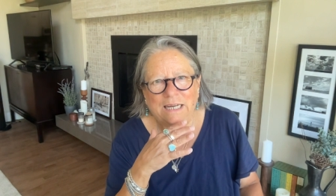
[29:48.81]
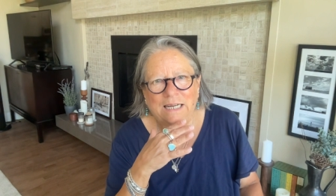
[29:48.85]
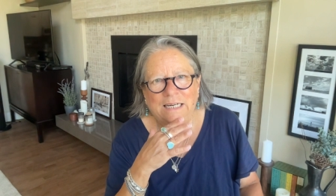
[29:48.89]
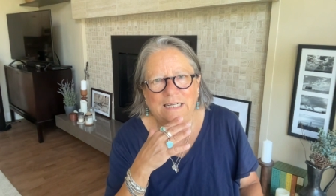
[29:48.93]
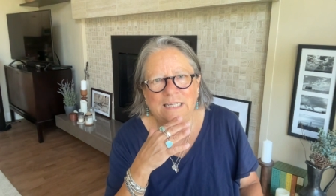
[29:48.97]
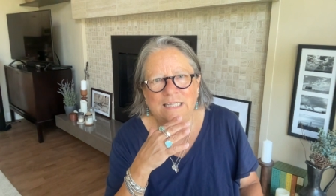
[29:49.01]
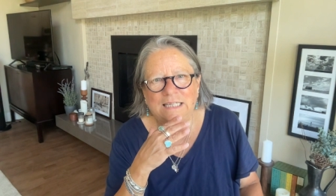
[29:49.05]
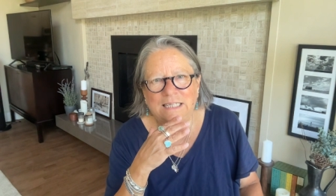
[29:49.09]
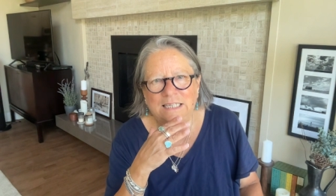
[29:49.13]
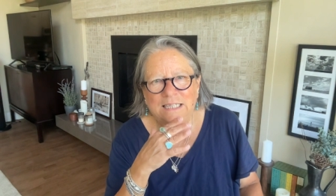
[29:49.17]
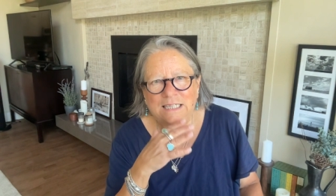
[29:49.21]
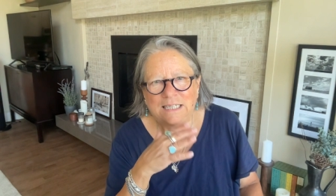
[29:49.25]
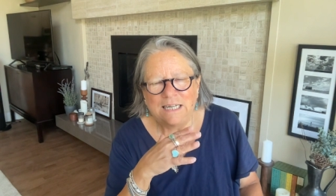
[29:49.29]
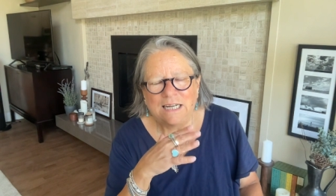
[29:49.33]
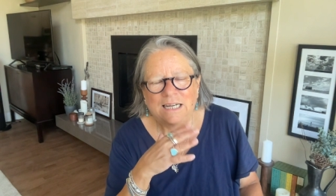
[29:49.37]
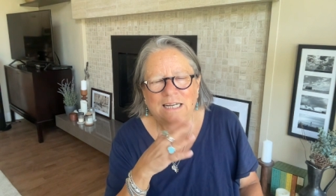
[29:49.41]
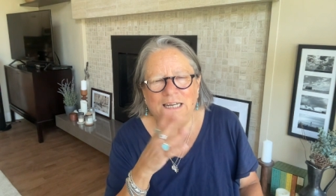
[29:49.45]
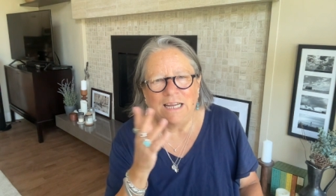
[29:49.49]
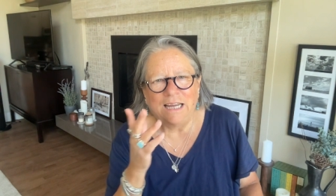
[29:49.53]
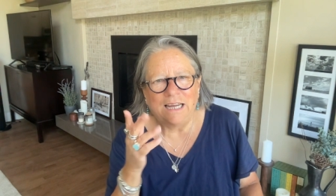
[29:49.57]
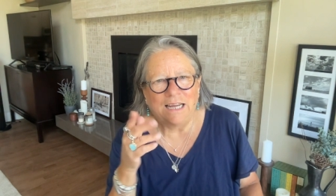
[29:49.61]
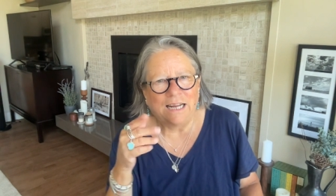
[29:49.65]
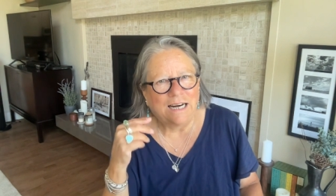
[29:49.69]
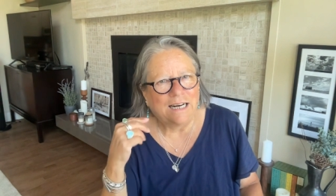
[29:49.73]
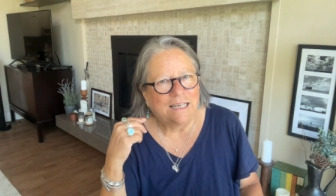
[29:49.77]
And it's,
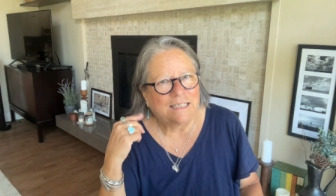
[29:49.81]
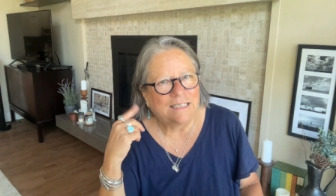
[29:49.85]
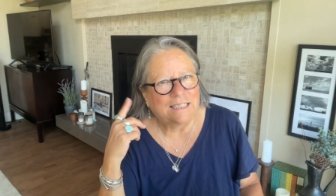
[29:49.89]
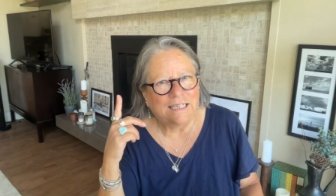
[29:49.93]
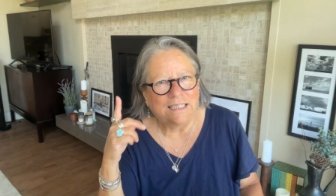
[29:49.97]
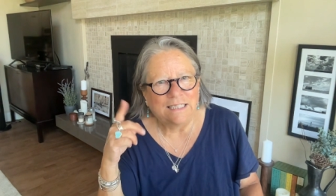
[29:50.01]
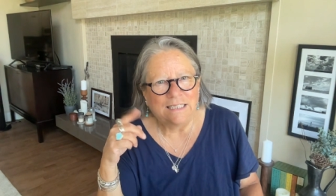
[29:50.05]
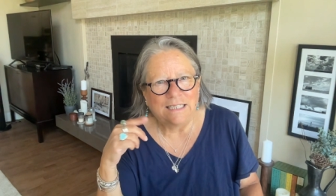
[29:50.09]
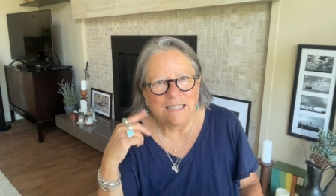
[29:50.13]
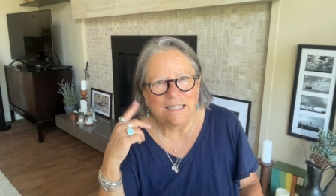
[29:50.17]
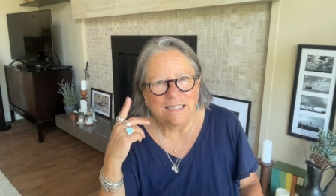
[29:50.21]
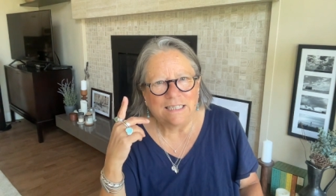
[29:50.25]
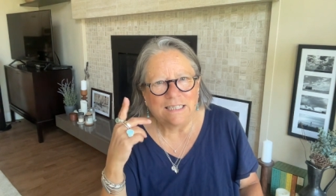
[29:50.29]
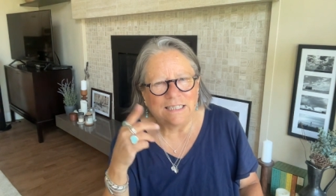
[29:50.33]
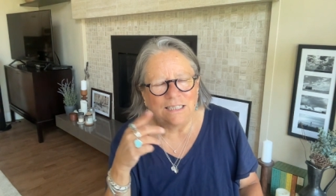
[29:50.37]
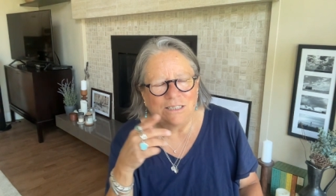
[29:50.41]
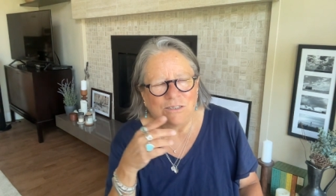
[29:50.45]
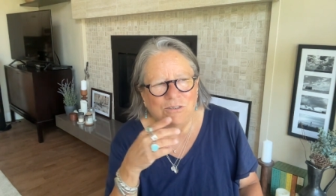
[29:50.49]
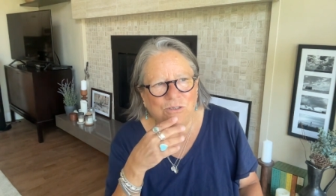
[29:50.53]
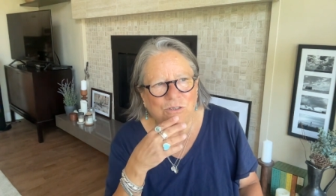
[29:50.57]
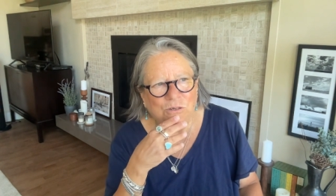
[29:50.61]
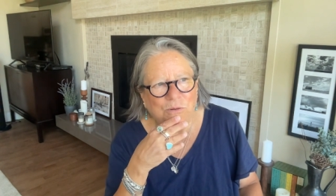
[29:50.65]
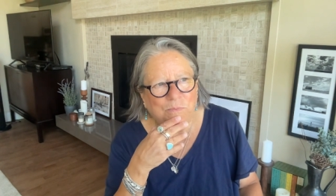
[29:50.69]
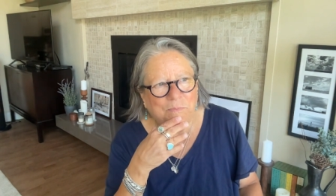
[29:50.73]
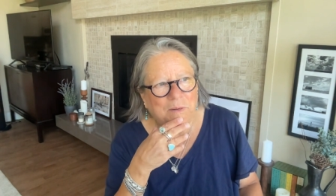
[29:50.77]
again, as I said, it's
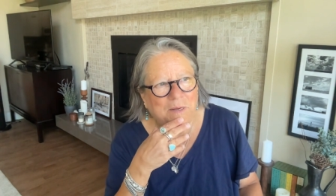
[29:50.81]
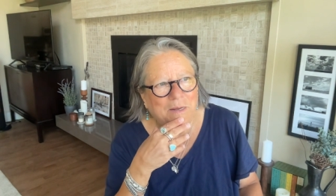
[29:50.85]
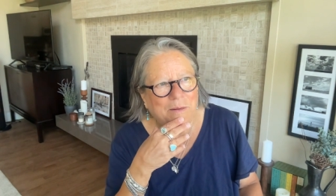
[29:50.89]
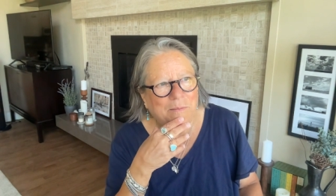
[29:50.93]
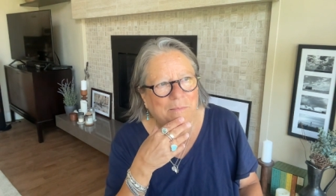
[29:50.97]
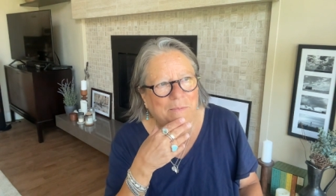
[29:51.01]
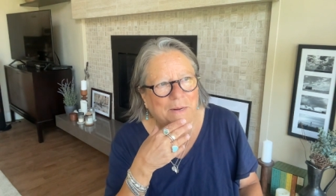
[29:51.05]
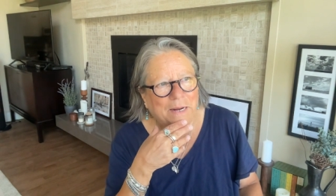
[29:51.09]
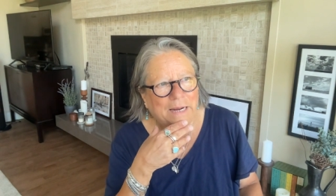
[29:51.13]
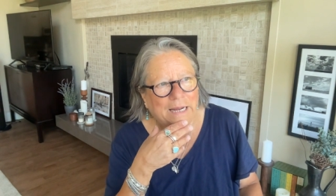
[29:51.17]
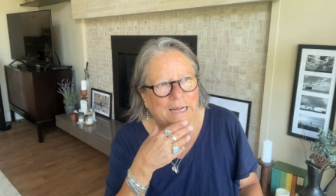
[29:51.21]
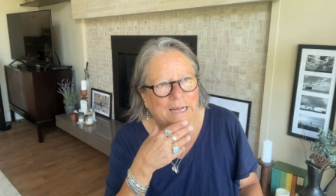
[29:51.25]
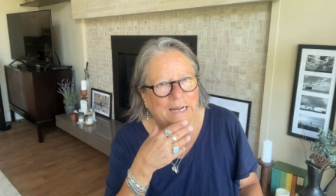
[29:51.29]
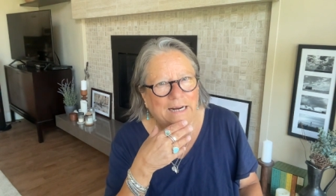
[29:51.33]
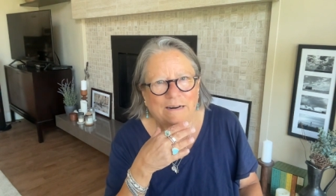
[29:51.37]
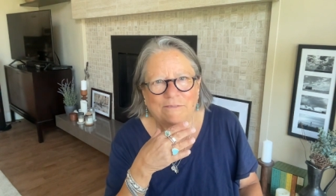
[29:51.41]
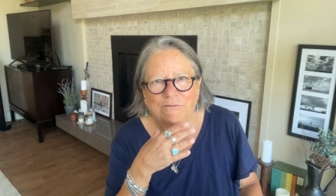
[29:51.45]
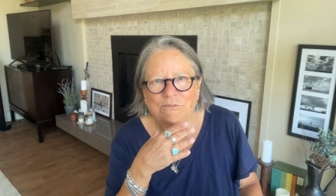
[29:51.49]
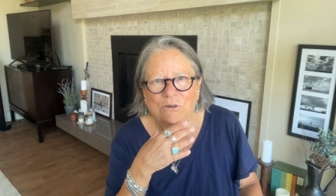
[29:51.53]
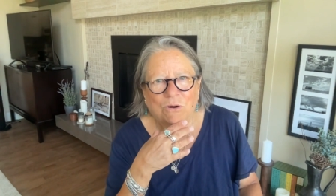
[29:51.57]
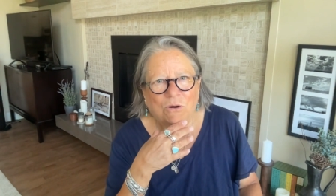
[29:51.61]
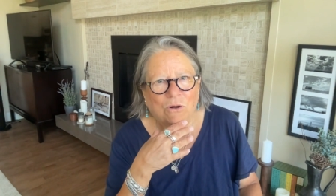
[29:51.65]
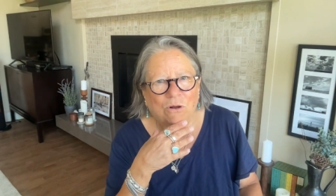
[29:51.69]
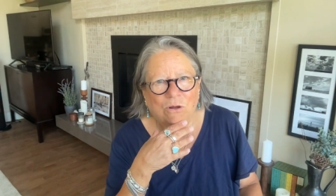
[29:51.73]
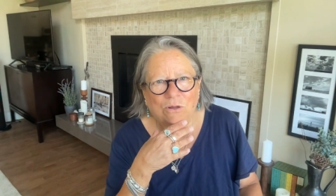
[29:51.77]
still looping in my head
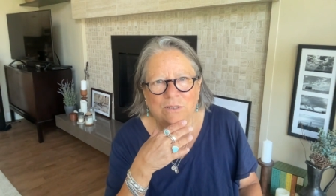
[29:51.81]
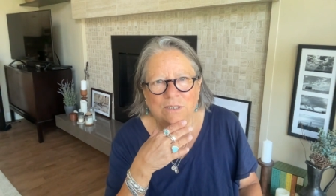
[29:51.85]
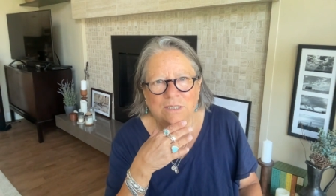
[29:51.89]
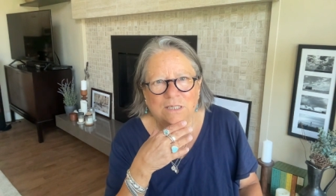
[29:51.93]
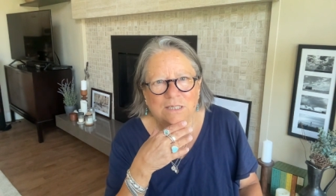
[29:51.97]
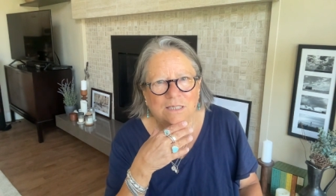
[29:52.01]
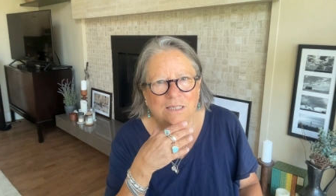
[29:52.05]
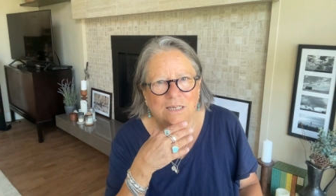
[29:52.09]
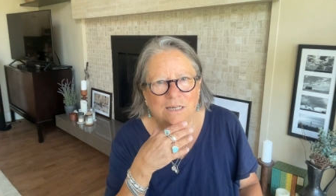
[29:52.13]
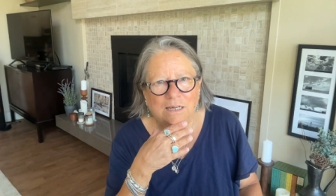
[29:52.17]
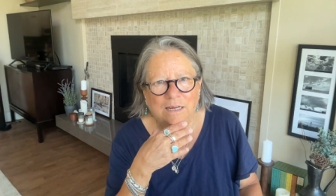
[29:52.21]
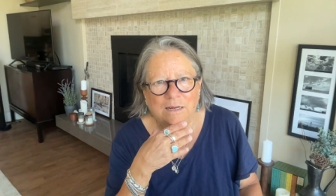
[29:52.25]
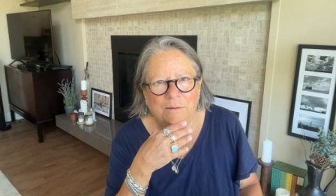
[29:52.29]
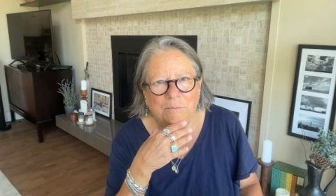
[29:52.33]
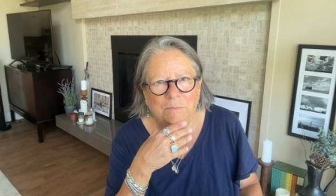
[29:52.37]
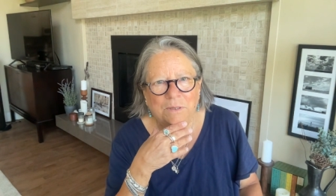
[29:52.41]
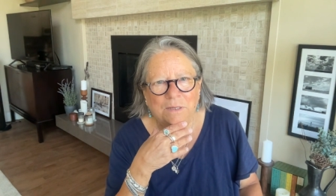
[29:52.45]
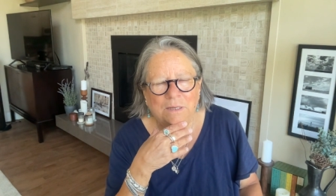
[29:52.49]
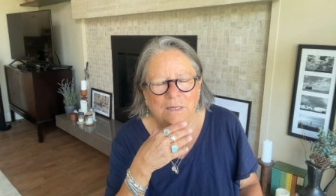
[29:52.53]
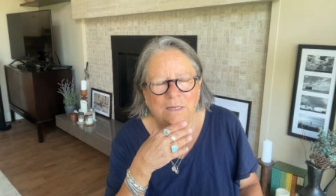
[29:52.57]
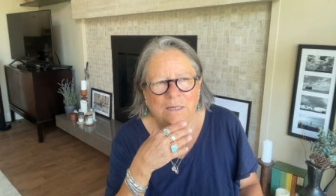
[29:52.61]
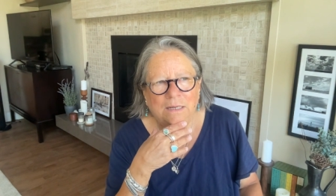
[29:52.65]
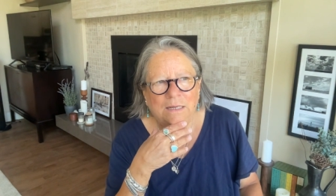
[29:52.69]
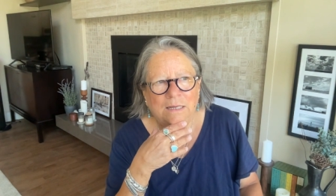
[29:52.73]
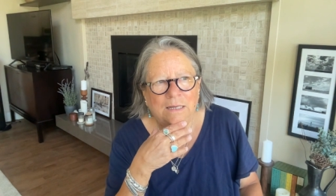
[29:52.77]
after all this time.
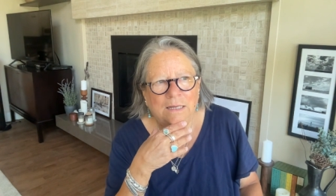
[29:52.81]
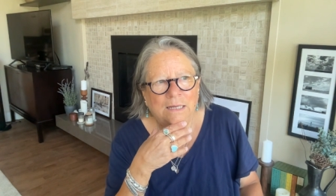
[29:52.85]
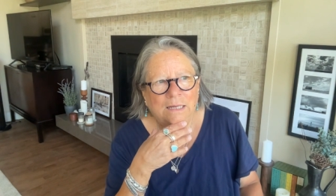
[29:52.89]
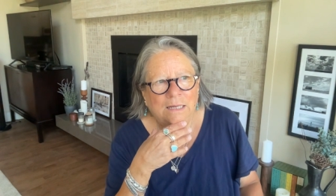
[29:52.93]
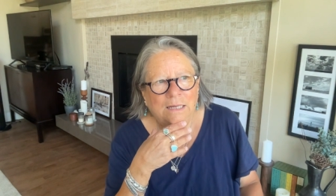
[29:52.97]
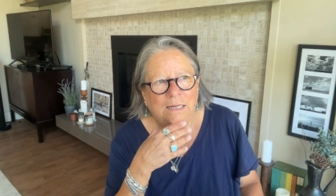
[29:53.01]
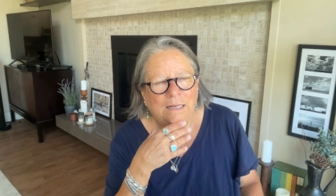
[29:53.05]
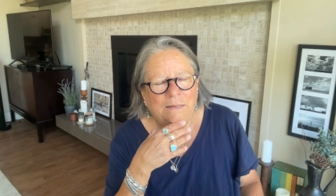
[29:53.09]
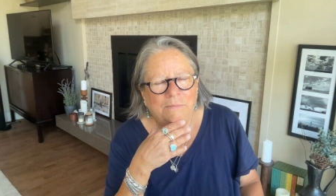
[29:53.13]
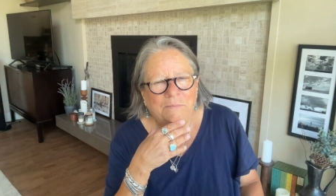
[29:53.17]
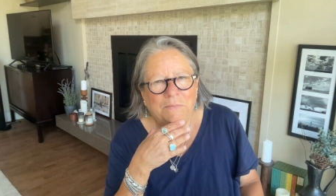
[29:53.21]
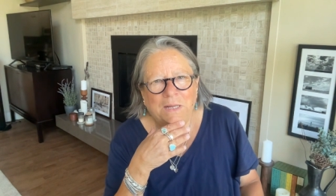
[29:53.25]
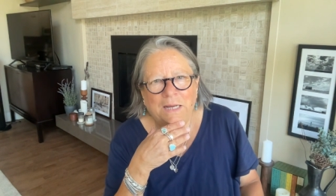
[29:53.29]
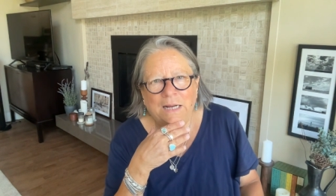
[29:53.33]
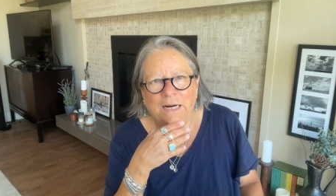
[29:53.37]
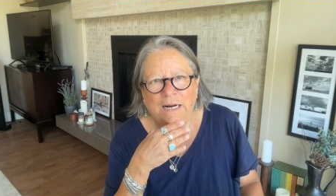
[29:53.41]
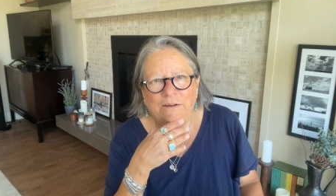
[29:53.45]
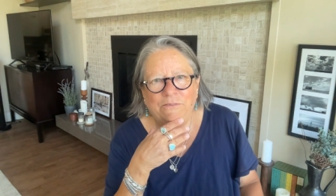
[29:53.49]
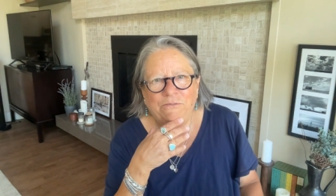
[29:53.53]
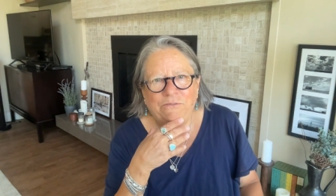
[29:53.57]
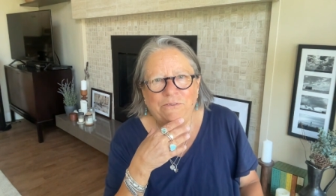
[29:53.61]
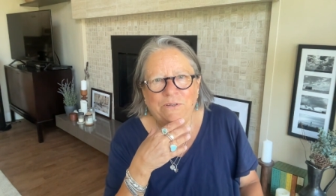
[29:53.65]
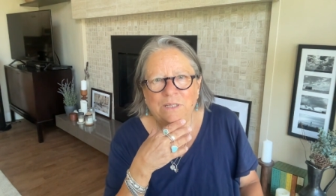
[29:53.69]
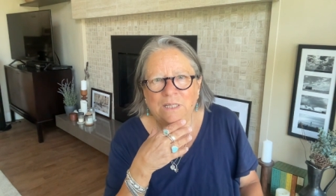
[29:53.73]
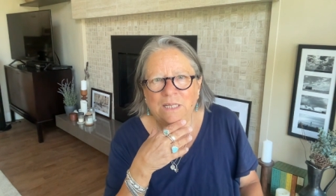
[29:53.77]
And
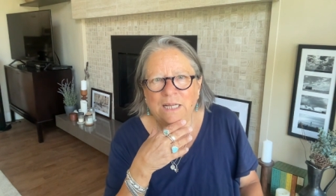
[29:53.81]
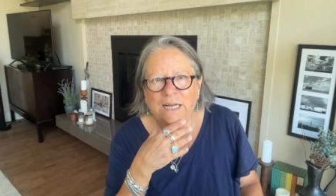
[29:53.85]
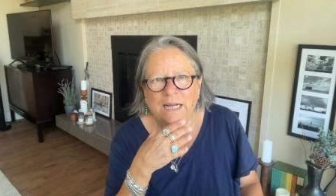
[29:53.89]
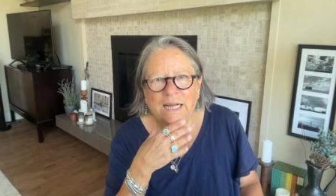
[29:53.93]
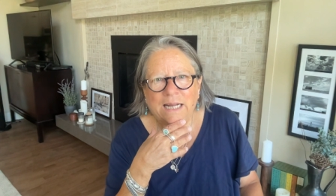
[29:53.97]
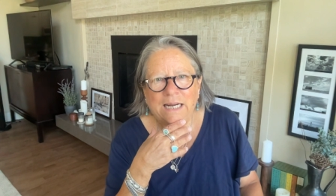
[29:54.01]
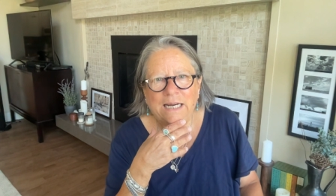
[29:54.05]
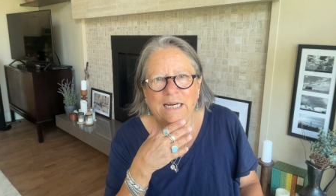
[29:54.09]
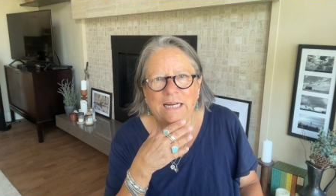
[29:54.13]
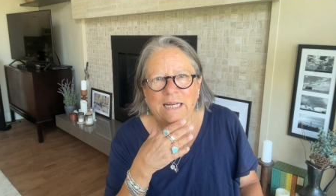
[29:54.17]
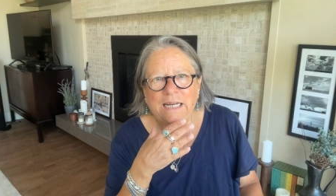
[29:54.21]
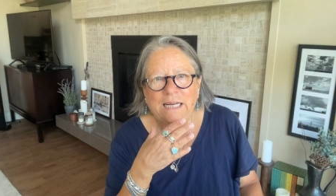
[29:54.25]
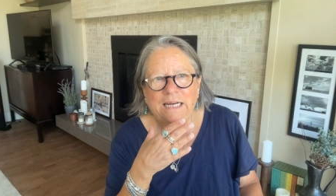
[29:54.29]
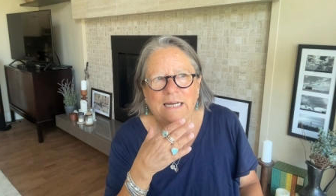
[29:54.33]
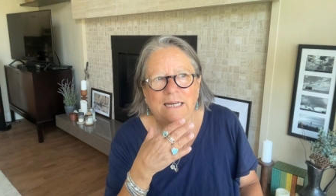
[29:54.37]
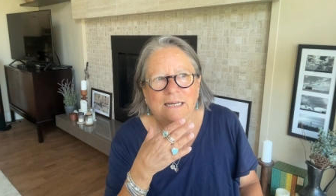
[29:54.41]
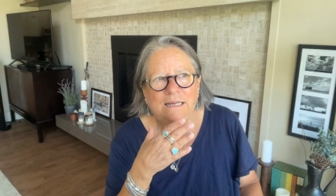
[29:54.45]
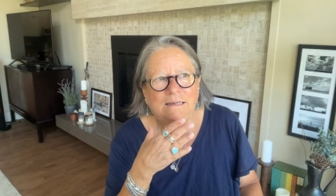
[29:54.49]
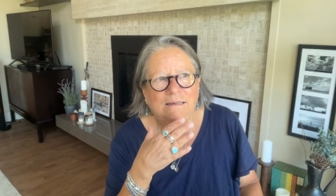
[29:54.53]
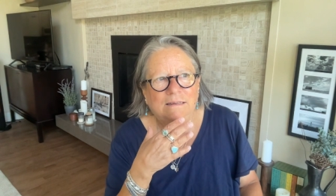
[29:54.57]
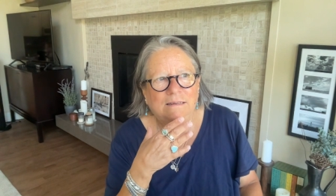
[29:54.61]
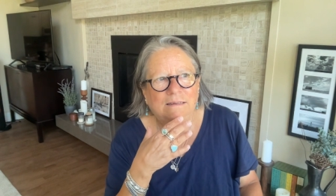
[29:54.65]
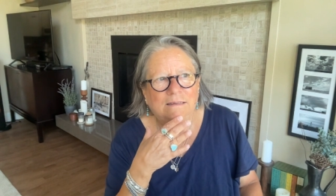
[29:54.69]
I feel like I need